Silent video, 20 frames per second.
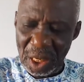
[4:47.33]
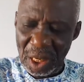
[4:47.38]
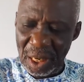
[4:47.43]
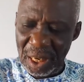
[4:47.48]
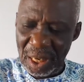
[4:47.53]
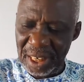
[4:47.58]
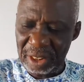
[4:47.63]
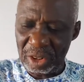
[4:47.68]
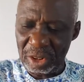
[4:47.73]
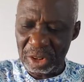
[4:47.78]

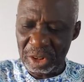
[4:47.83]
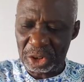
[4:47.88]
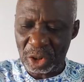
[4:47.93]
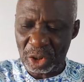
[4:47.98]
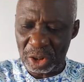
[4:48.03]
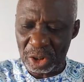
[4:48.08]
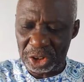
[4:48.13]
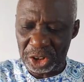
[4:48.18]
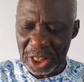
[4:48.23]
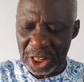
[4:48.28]
Let us
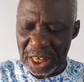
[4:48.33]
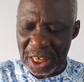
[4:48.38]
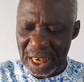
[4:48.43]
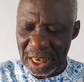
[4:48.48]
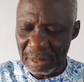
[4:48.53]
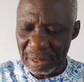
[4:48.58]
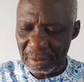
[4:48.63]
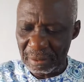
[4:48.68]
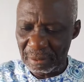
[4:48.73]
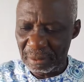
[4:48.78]

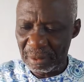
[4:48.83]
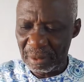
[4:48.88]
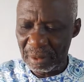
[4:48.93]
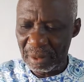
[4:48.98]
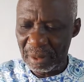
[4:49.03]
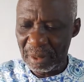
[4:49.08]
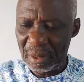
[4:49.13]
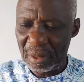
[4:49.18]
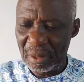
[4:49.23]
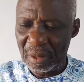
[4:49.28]
consider
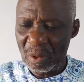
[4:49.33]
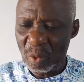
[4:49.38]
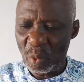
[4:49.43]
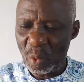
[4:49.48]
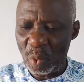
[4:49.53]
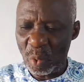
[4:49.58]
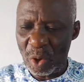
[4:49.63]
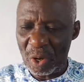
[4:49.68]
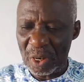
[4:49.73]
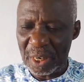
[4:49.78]

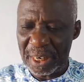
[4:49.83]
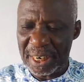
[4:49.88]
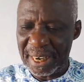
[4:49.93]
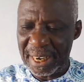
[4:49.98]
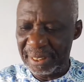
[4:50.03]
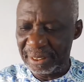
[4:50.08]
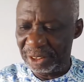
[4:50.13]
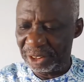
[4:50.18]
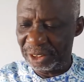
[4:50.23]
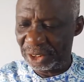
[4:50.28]
one
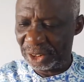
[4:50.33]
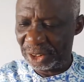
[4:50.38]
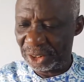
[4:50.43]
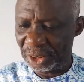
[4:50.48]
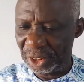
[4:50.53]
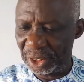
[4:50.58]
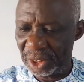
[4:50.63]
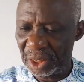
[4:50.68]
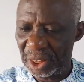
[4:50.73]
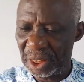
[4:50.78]

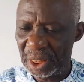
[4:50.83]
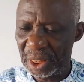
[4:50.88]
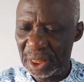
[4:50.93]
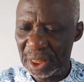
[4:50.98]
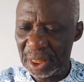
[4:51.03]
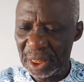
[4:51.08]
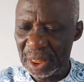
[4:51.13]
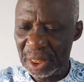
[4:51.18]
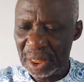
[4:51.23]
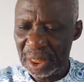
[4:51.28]
case,
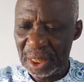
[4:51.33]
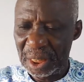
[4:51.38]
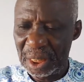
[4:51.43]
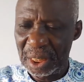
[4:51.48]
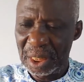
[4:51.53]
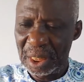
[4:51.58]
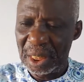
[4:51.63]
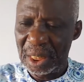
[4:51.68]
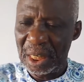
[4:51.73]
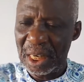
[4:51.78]

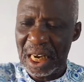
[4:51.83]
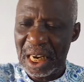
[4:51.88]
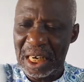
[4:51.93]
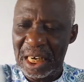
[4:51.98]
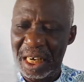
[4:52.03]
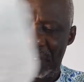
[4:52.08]
and